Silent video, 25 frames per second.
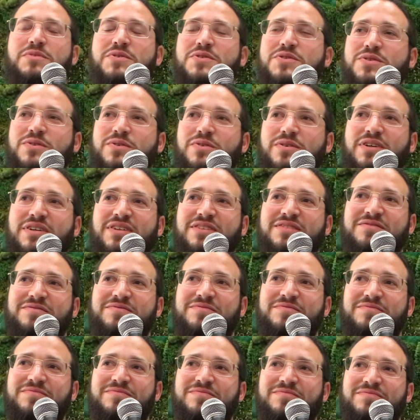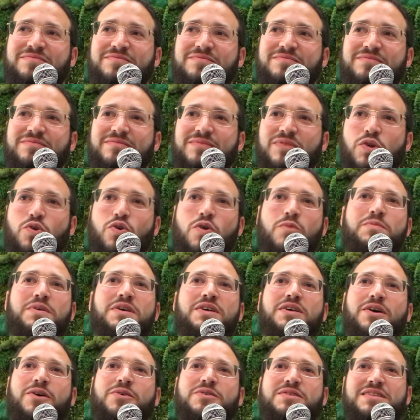you won't heal from the story.
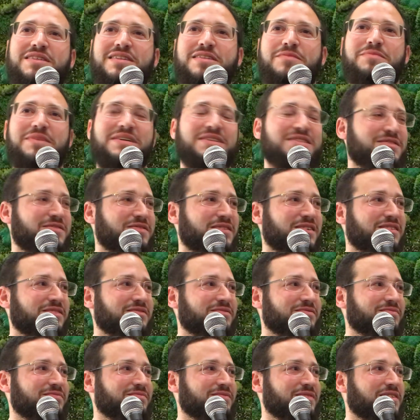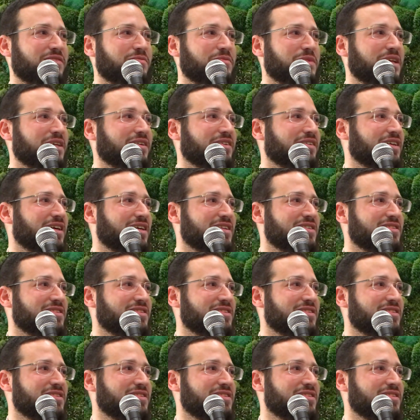You won't be yotze the mitzvah,